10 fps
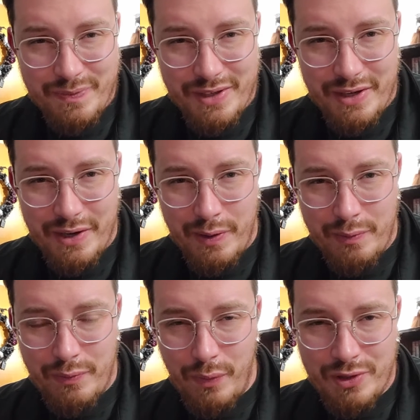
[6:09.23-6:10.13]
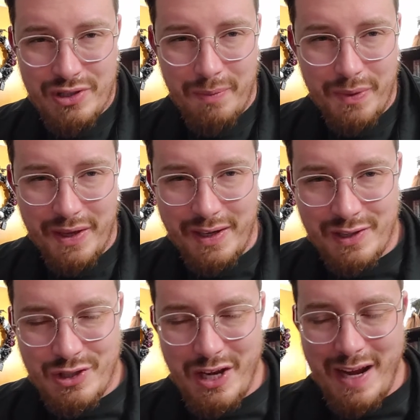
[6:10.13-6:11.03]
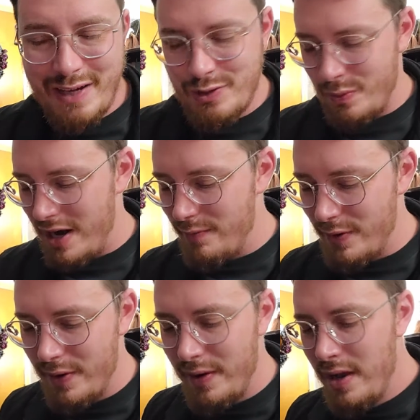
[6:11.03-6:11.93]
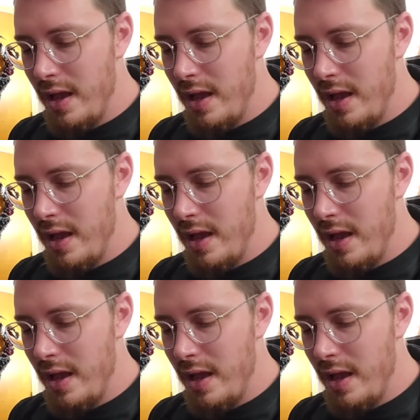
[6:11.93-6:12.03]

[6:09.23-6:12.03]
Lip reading: you know, for something and change, whatever.